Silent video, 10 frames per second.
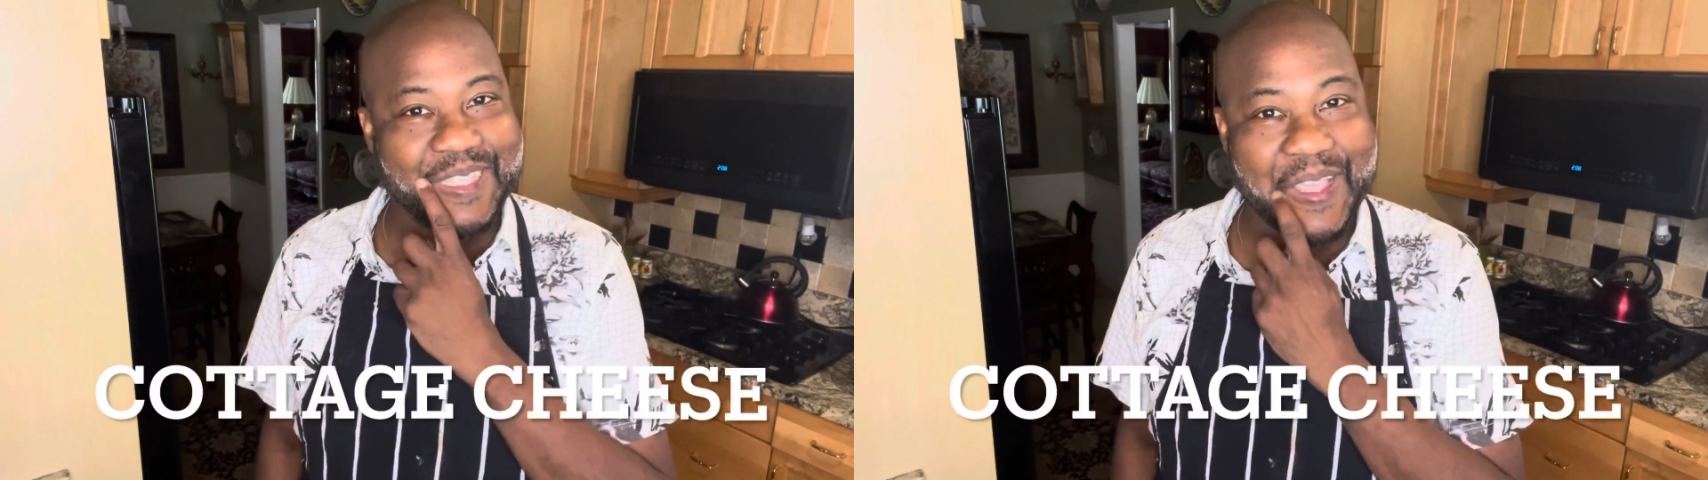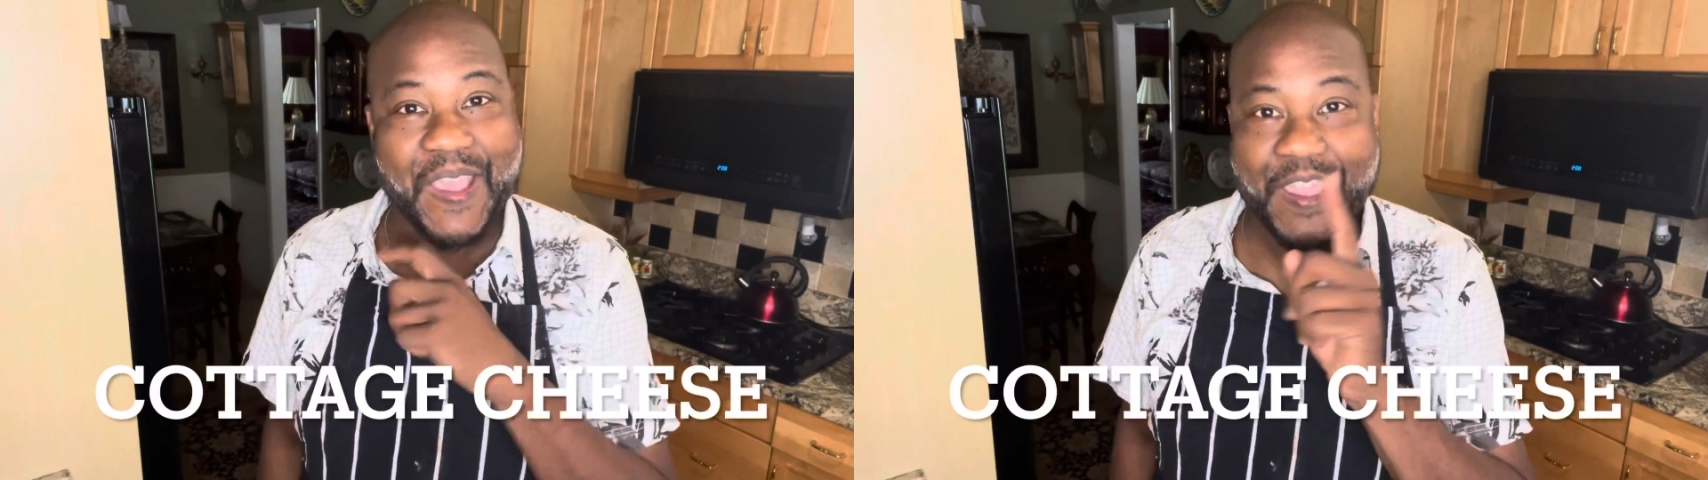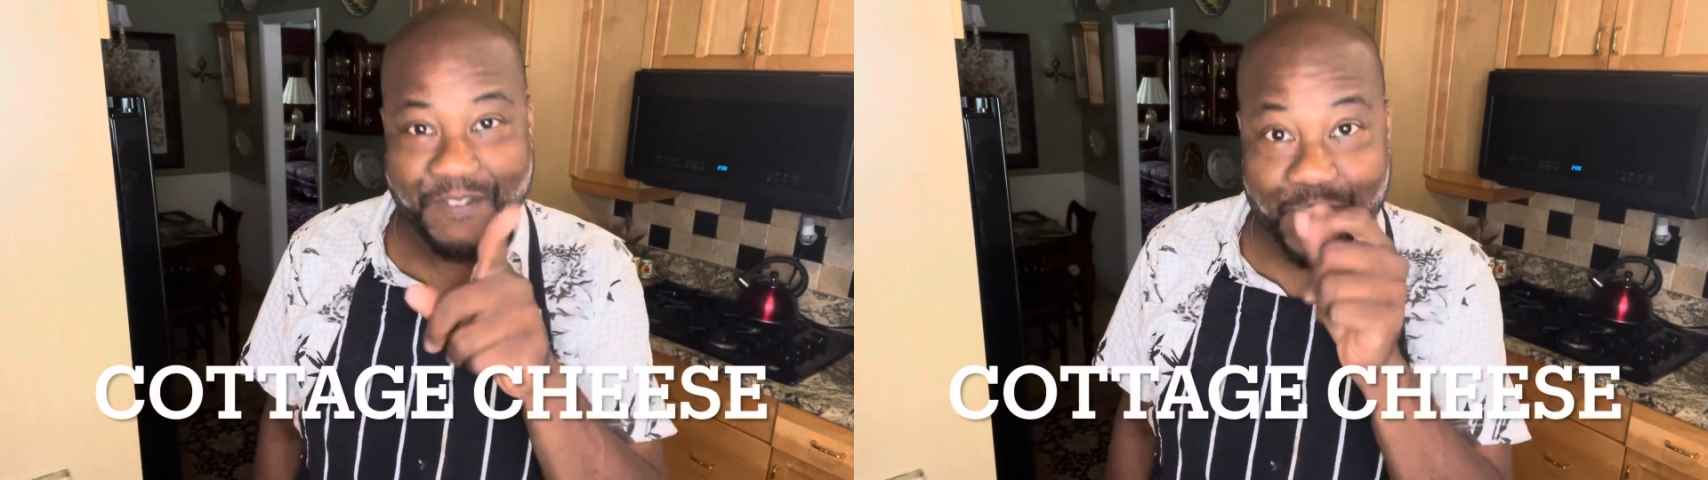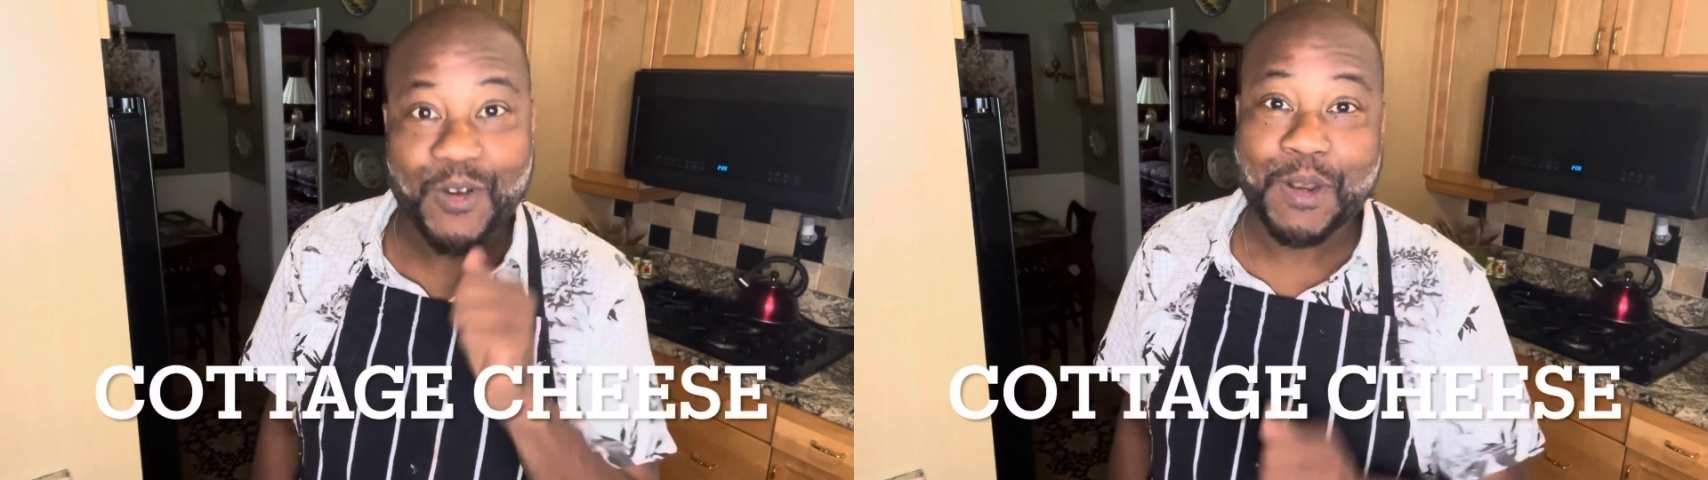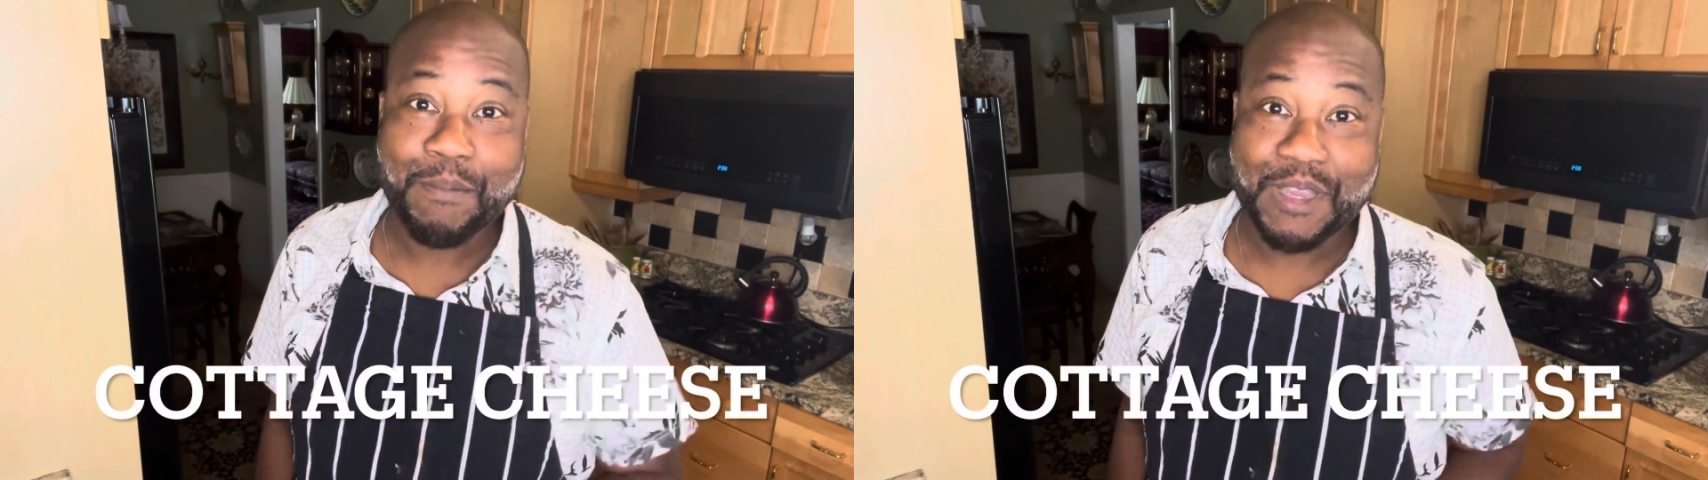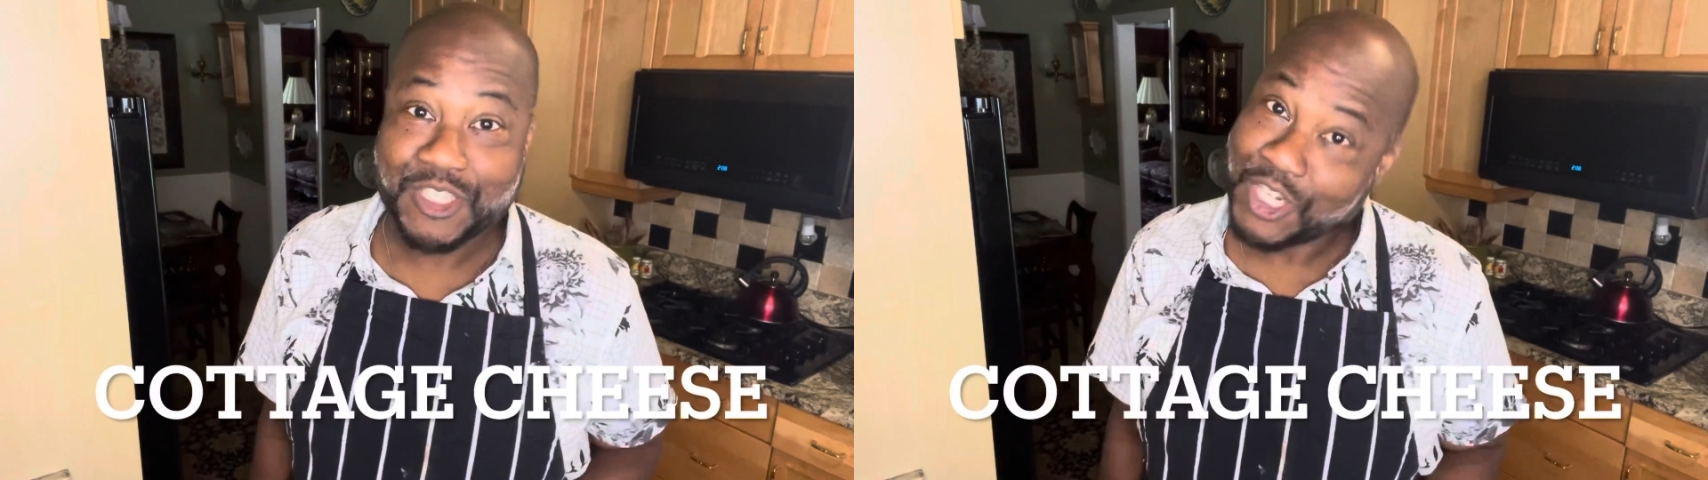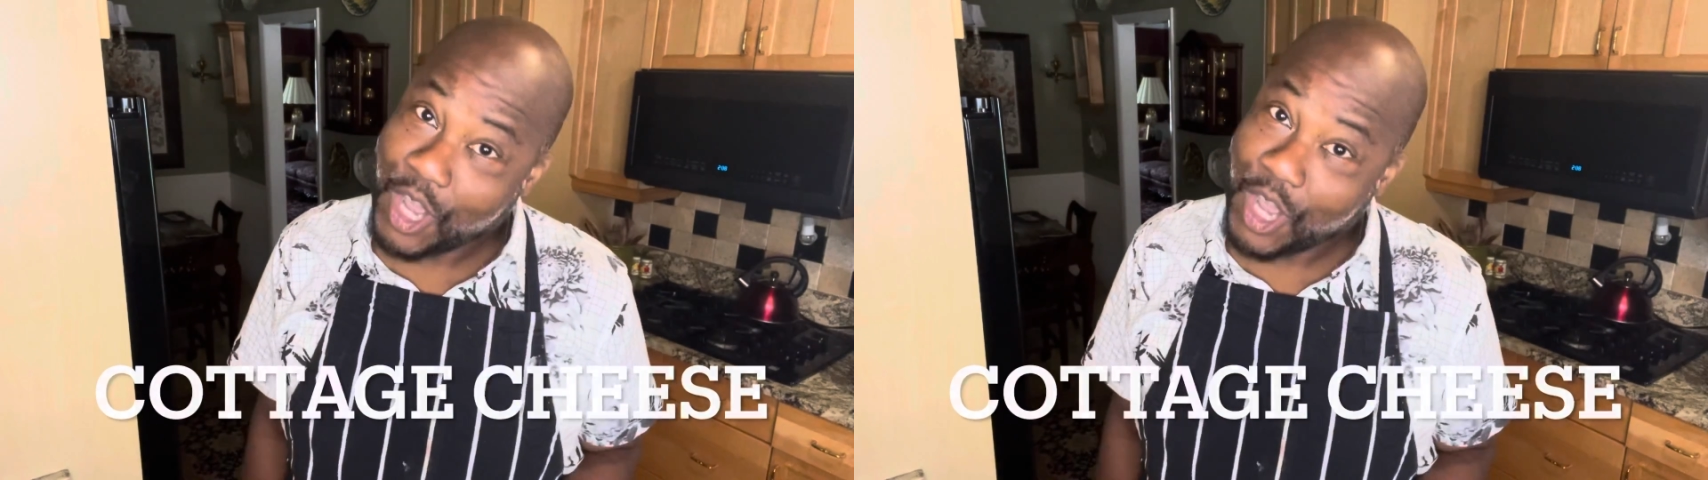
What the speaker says: there if you want a budget.